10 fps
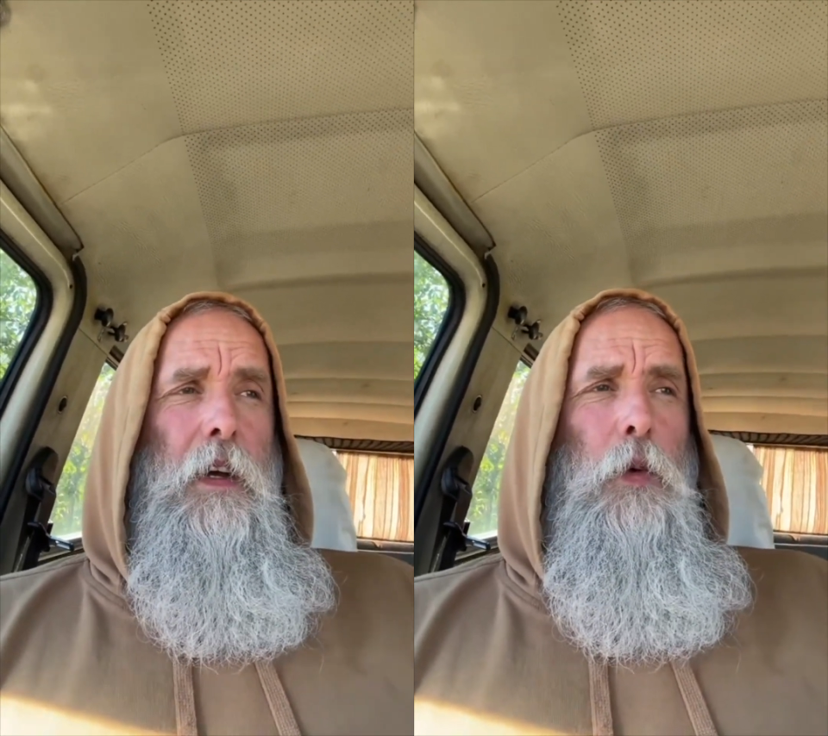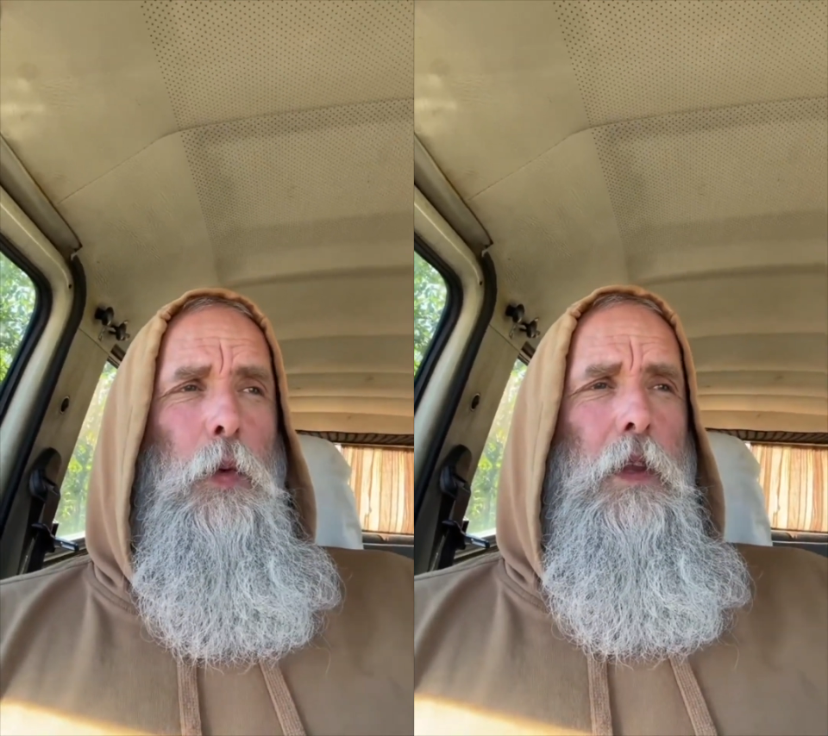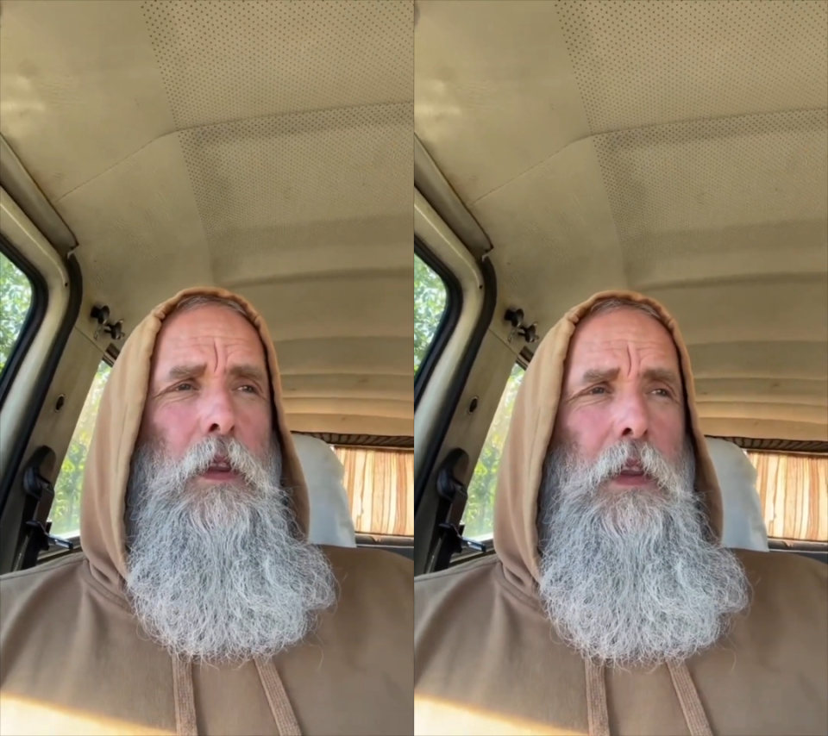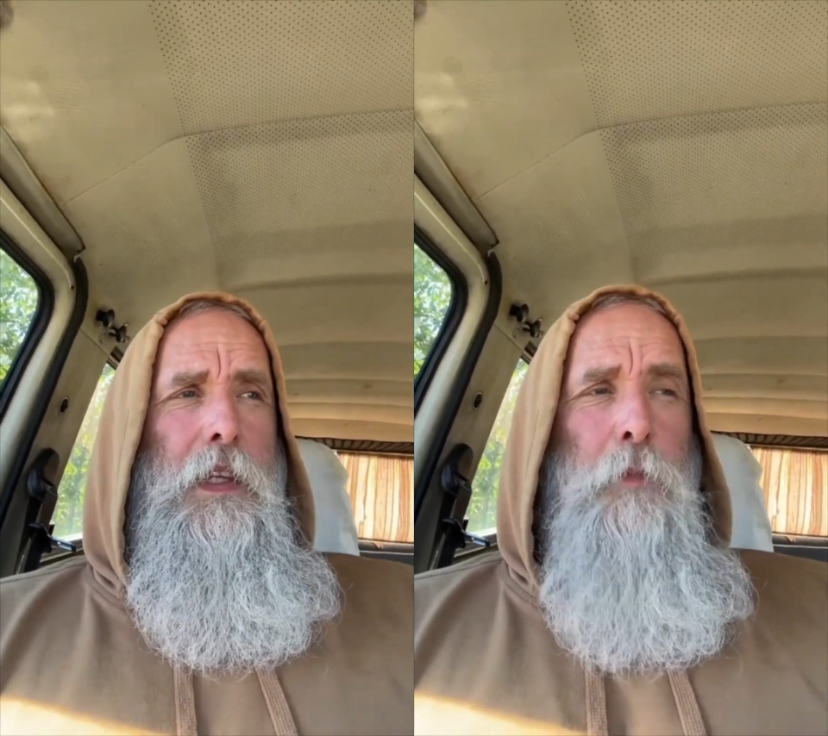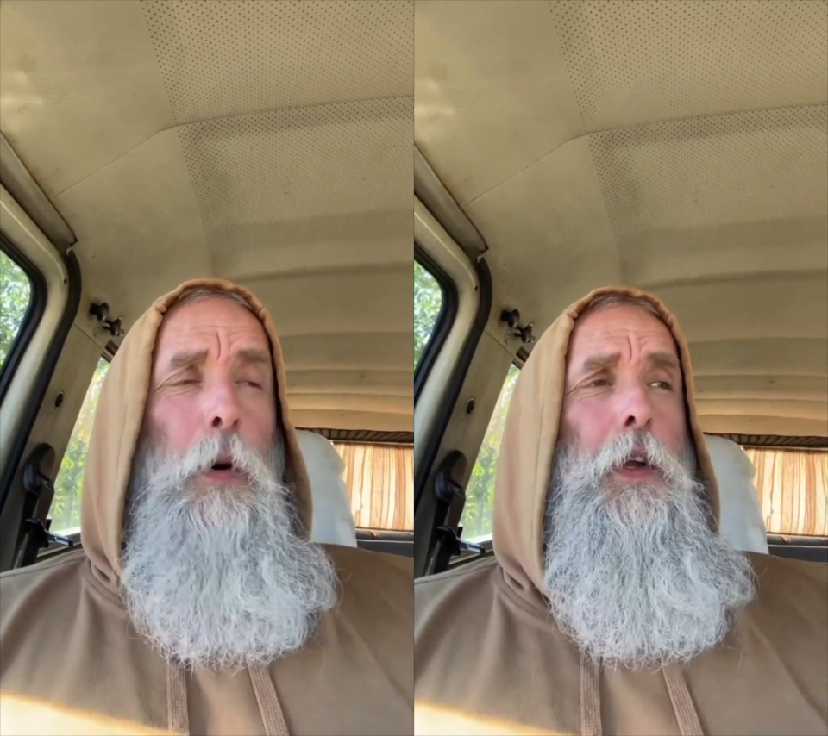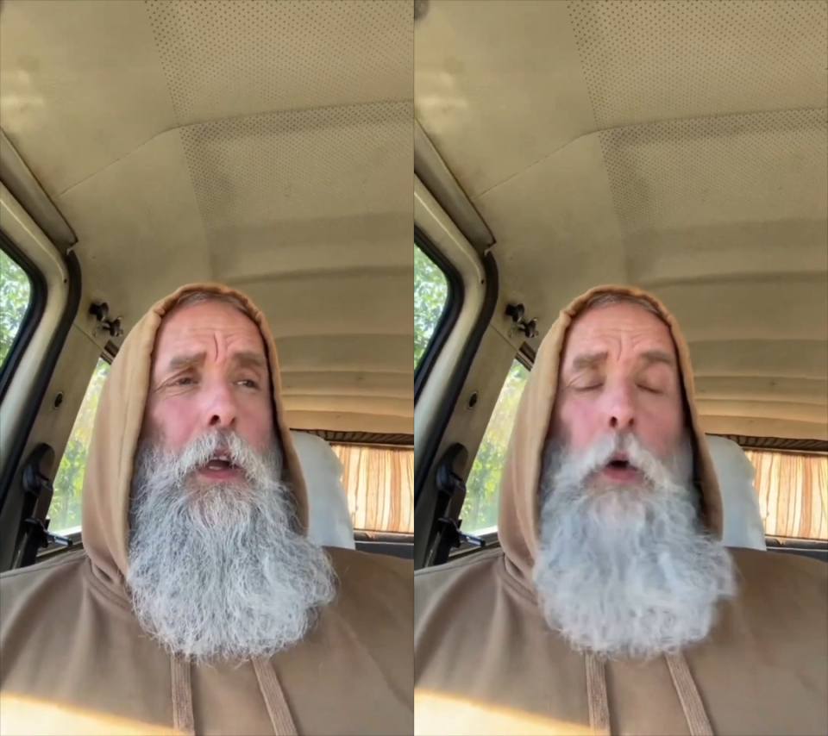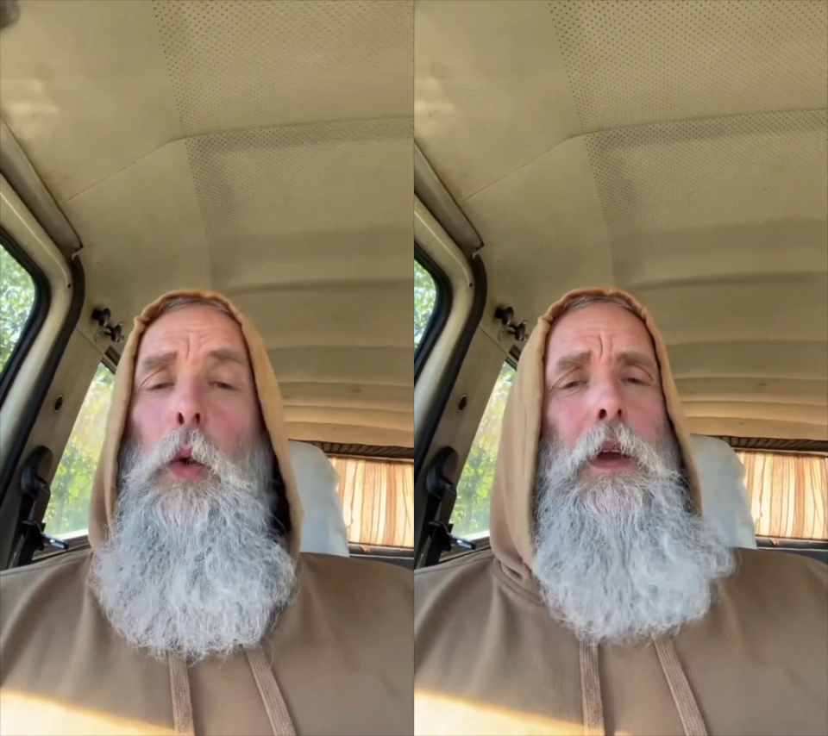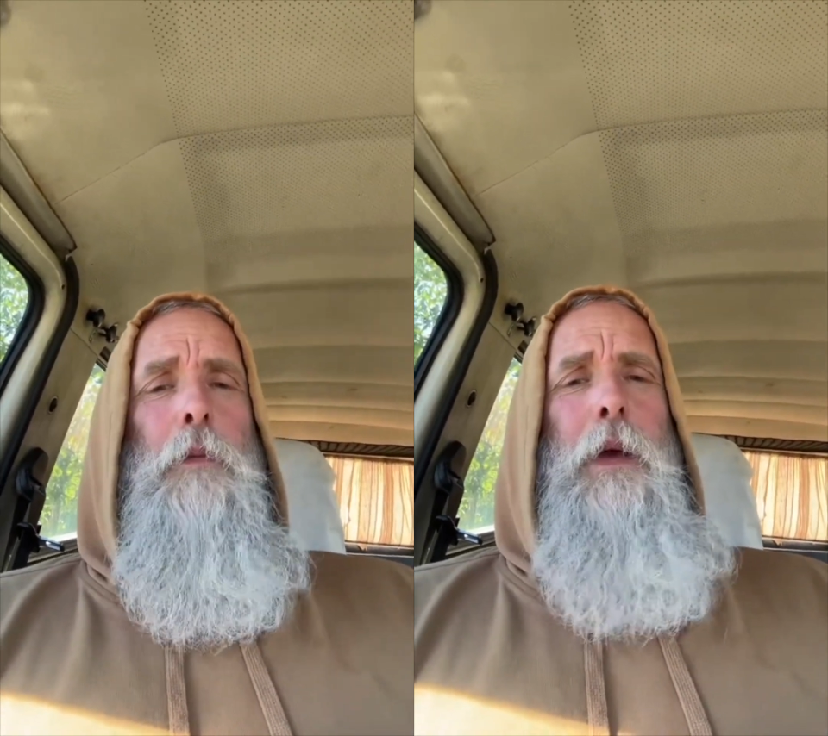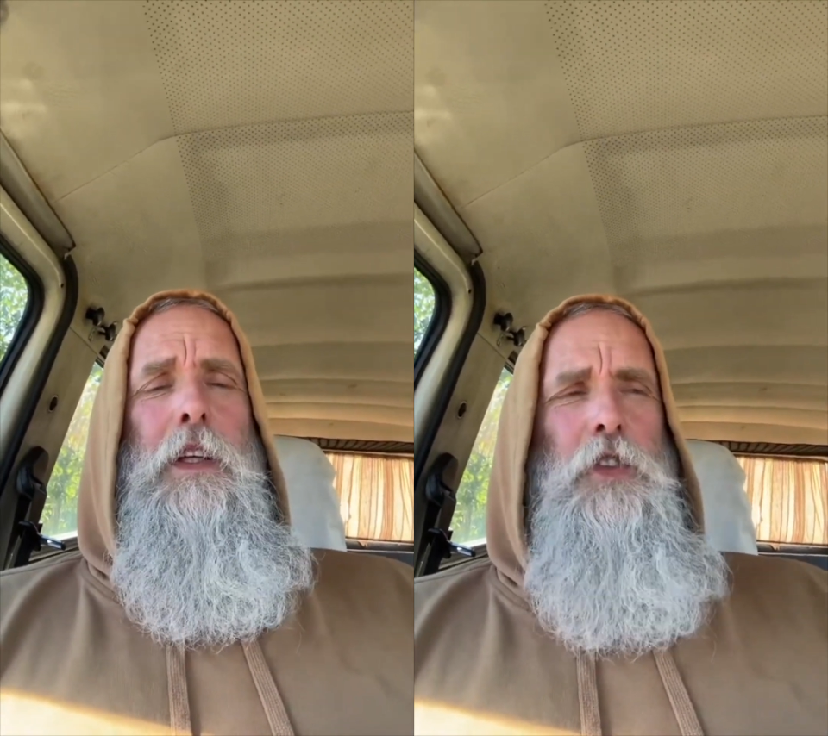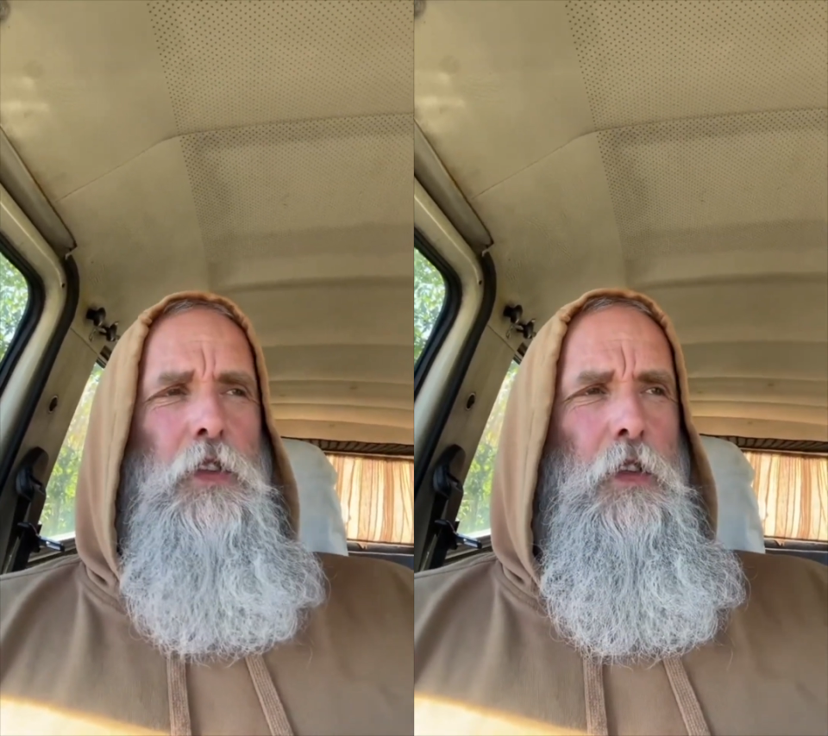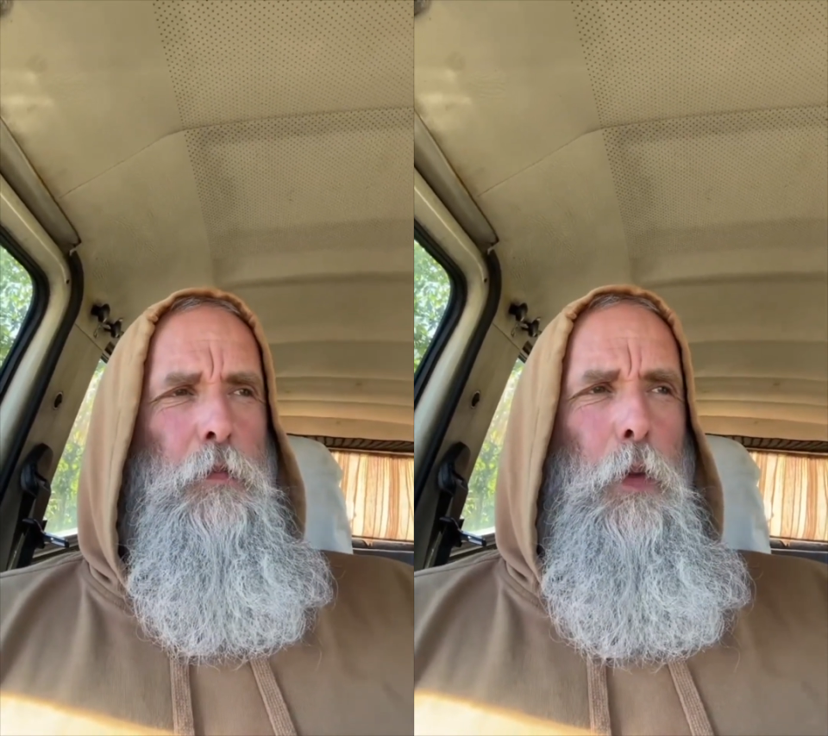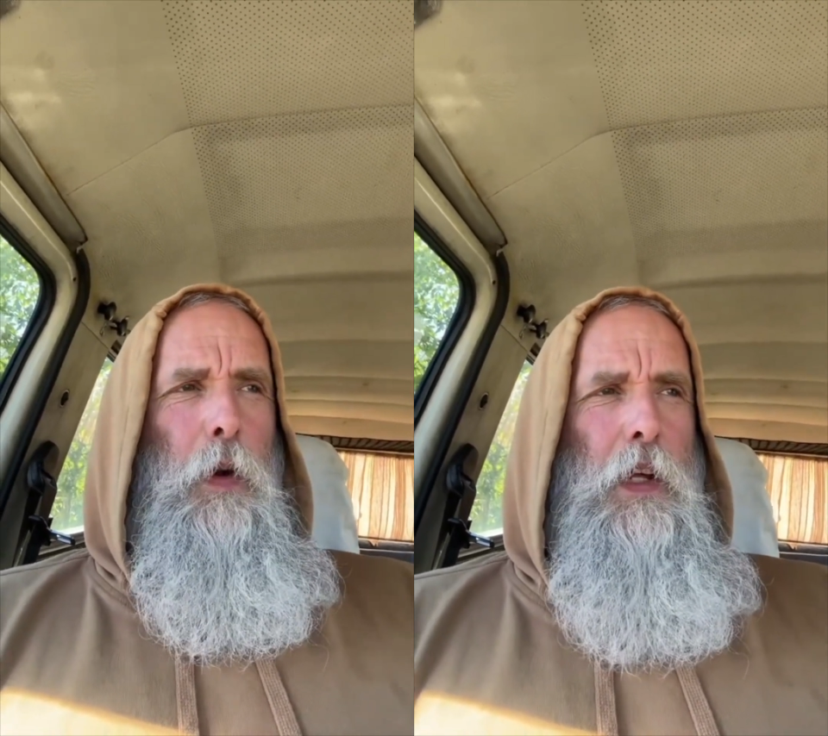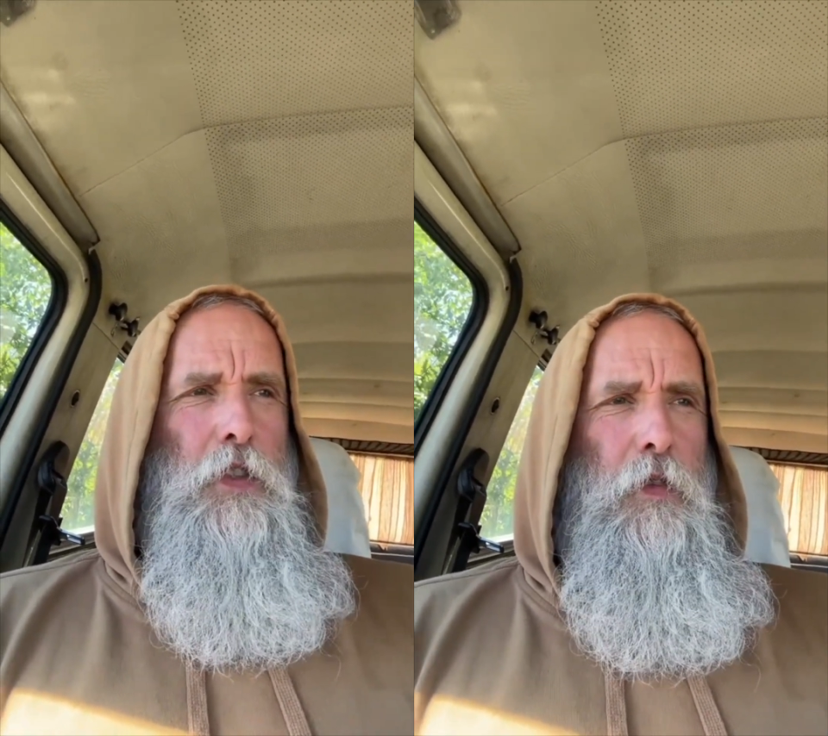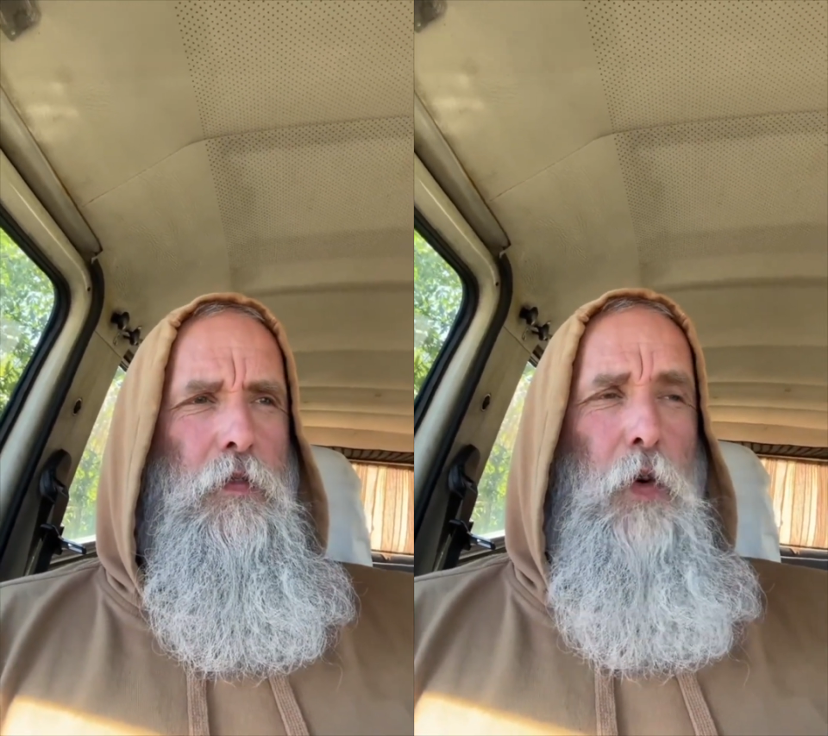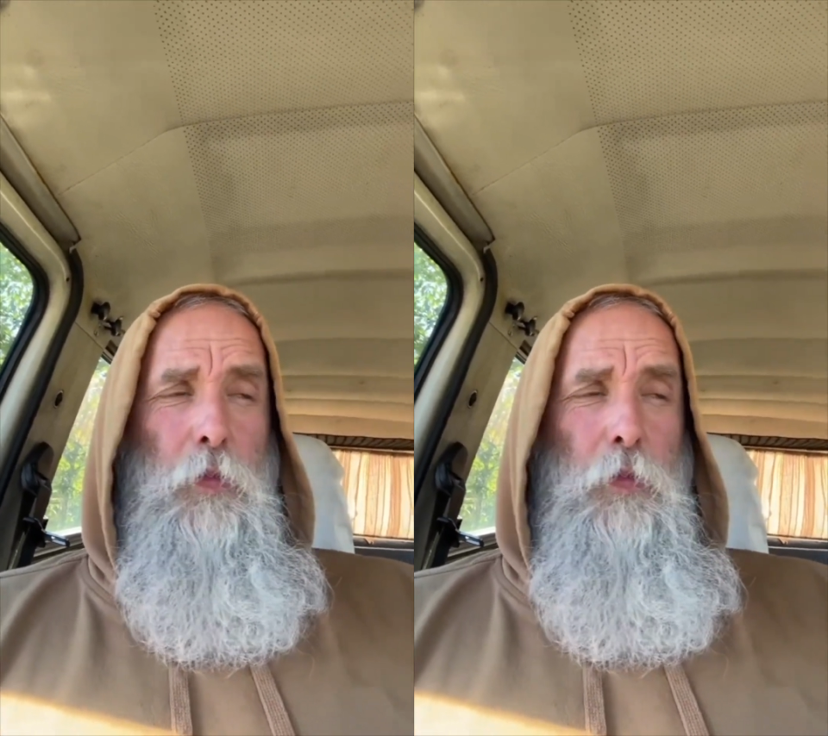with the modern already mixed population from